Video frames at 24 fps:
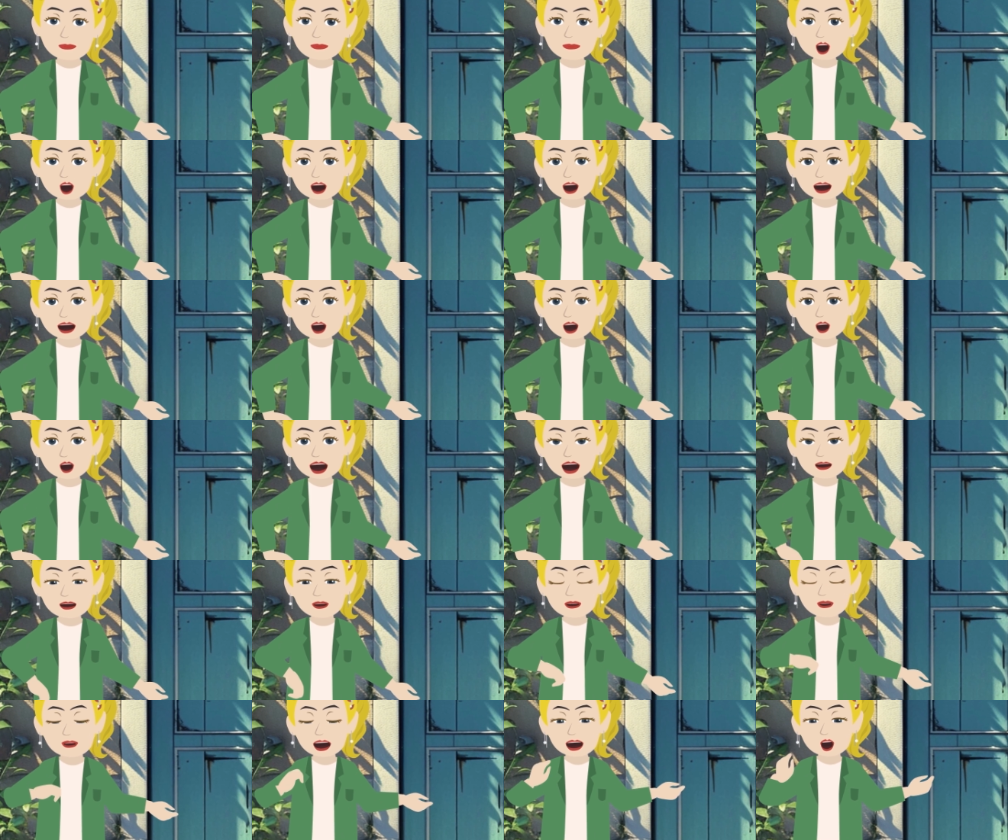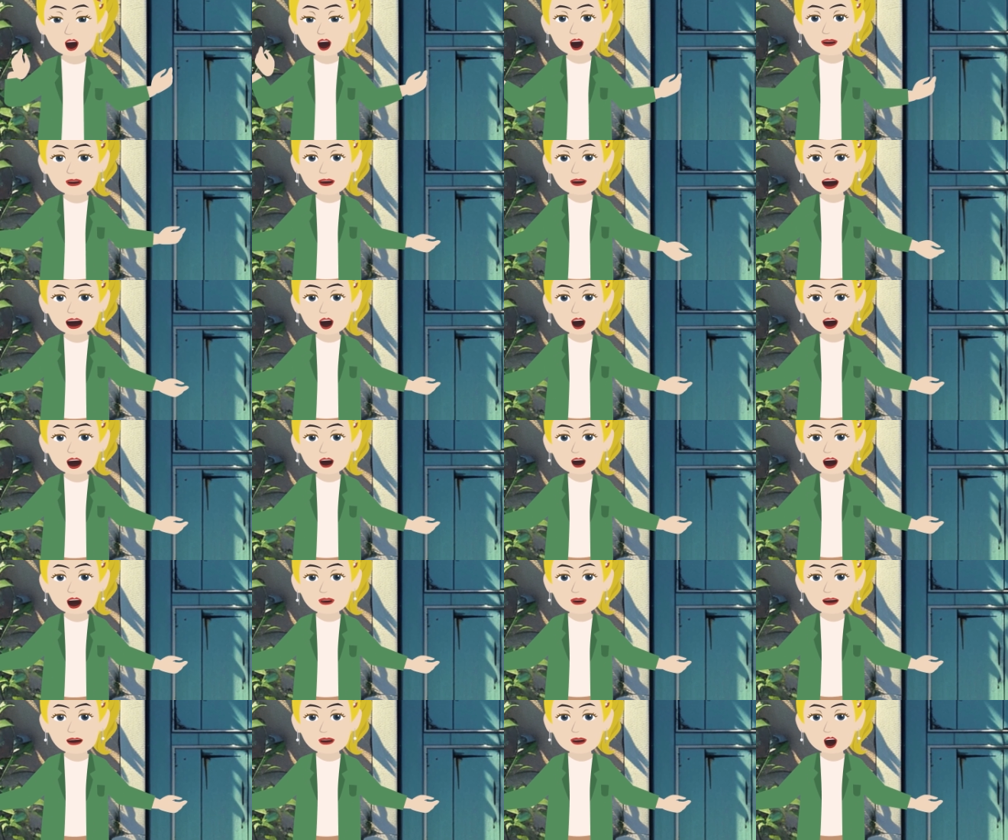And when you look at things that are
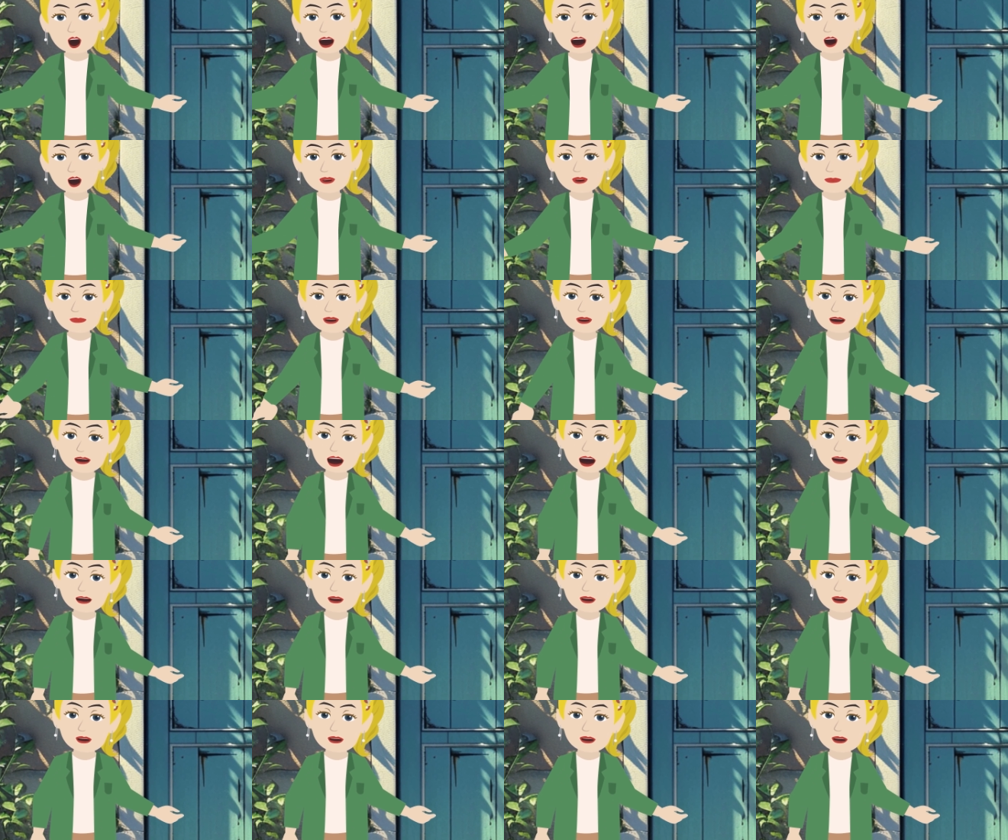not so good